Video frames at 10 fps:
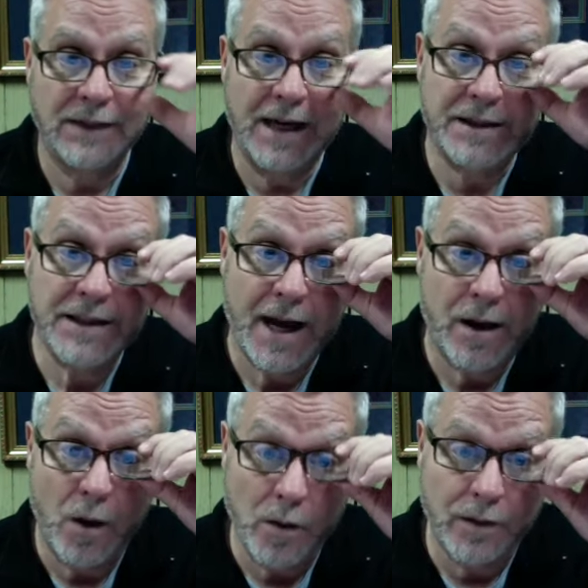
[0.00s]
It's not
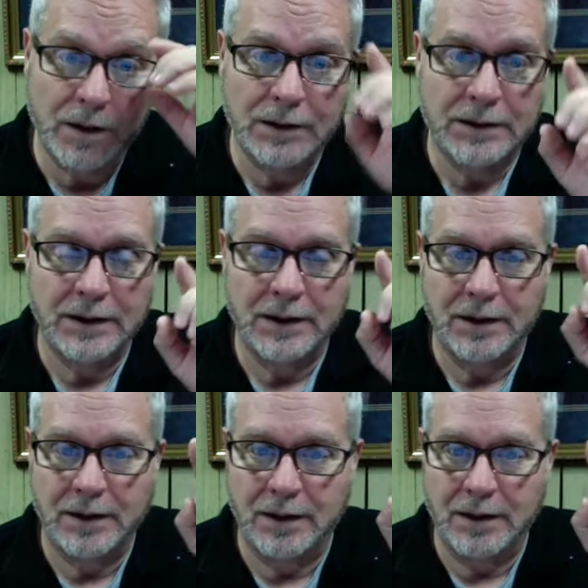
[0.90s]
over
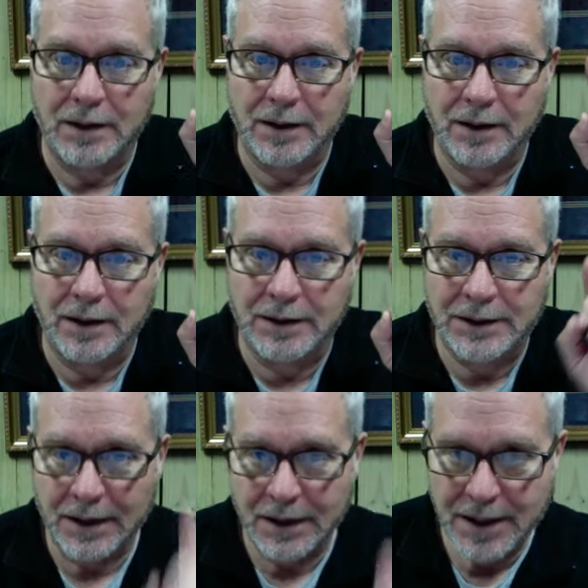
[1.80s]

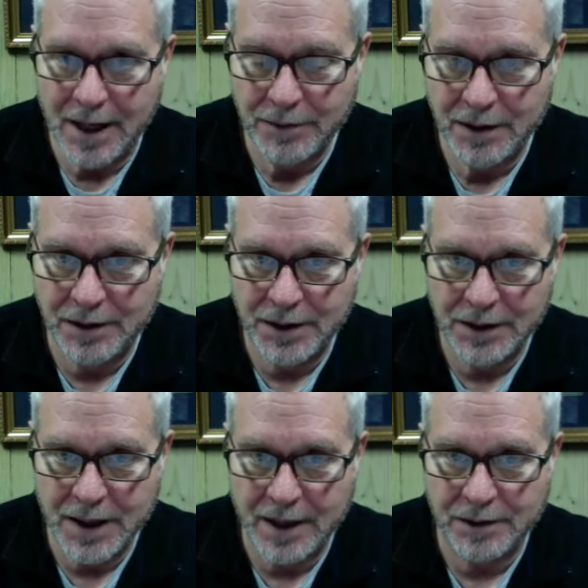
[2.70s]
until the times of the
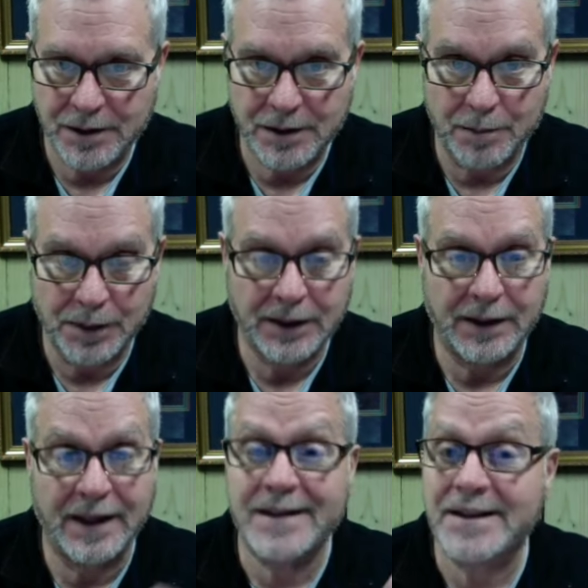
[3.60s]
Gentiles is
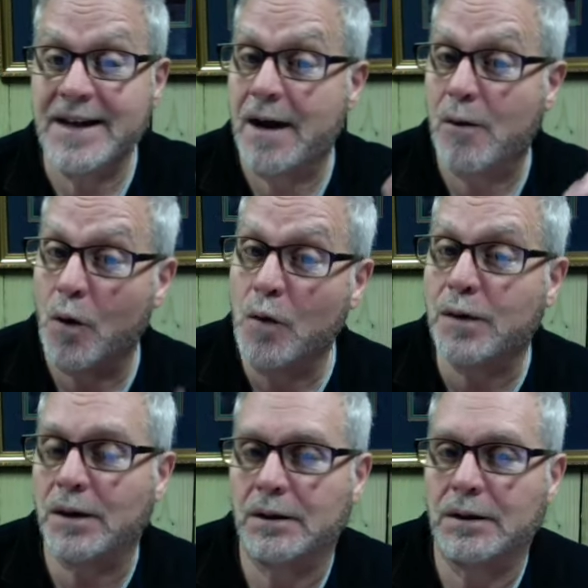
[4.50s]
completed. It's not
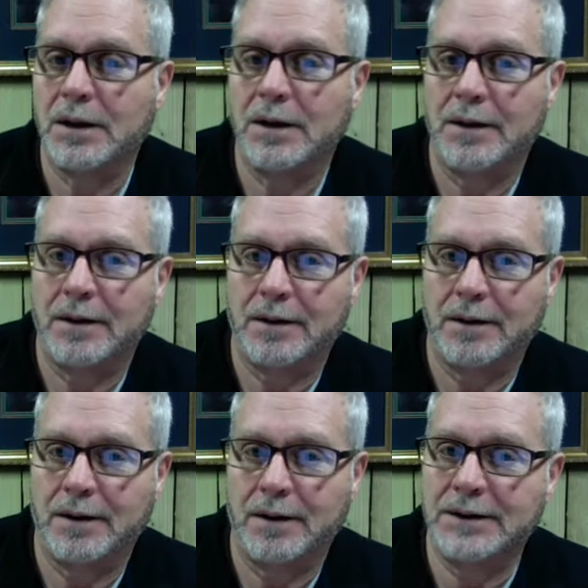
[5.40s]
over
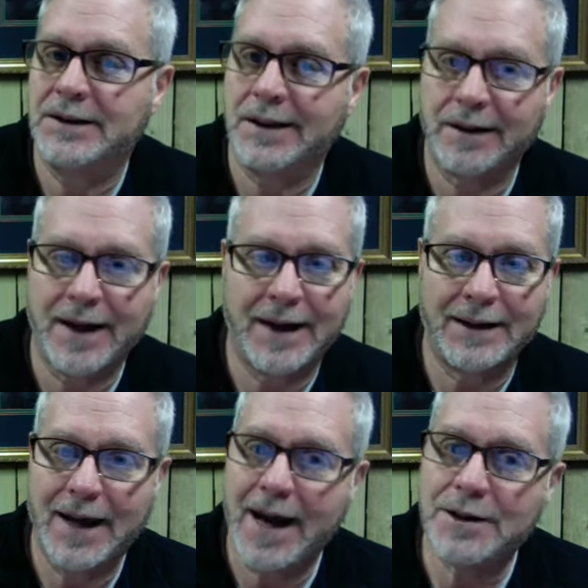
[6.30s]
until that
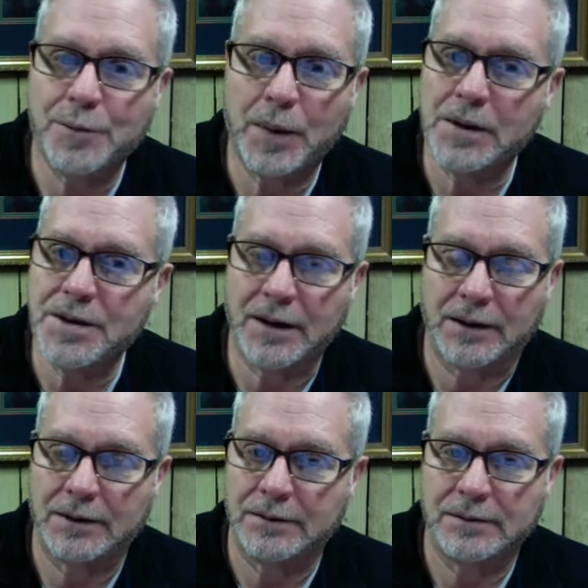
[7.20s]
last
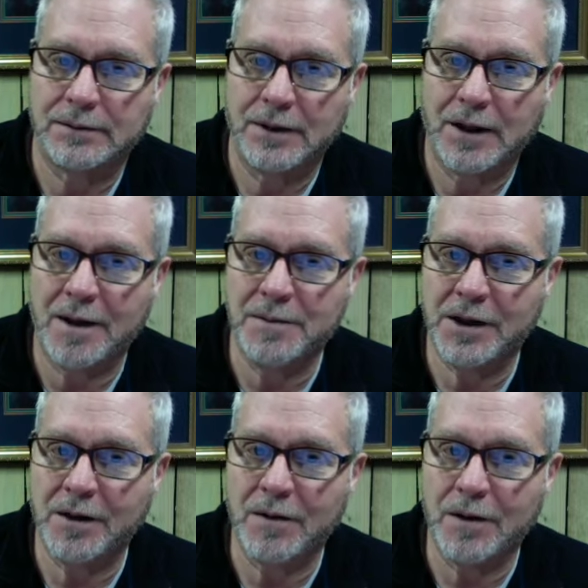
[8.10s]
person comes
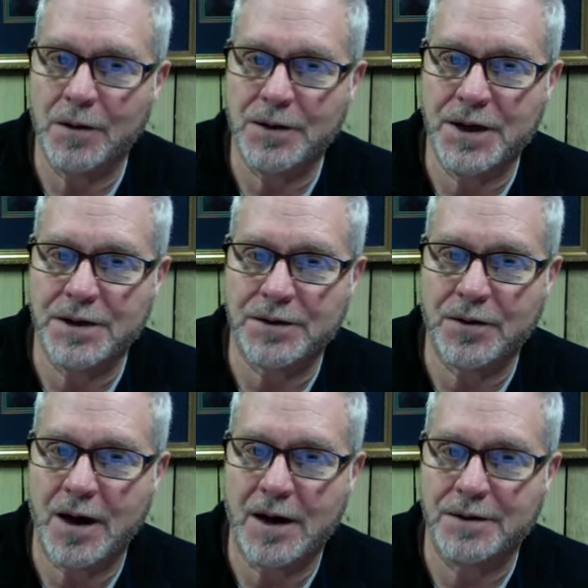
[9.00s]
to know the Lord Jesus
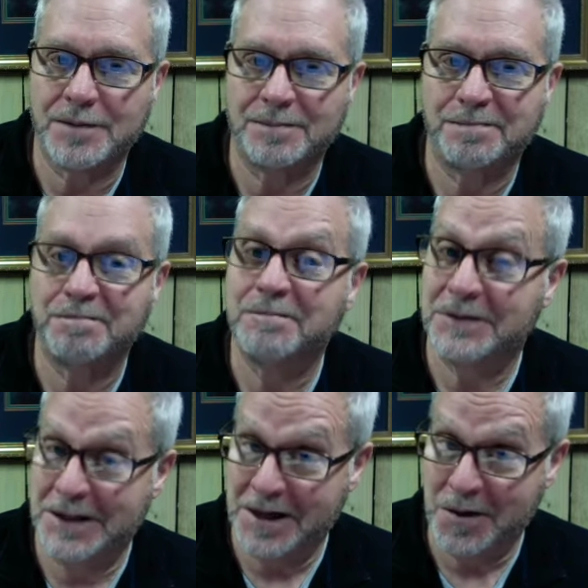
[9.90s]
Christ.
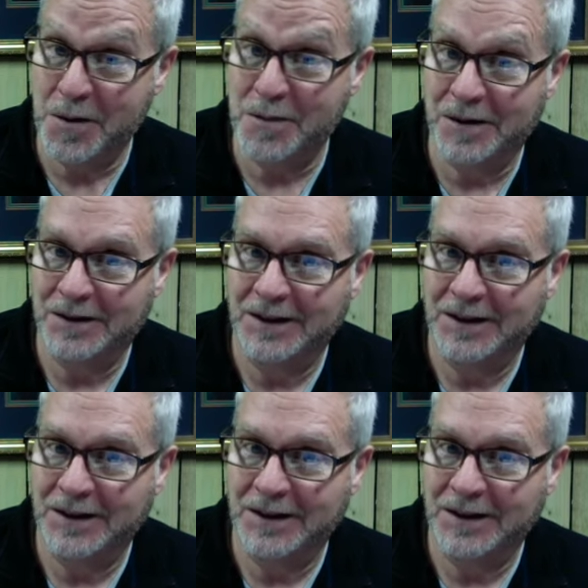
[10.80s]
Not over.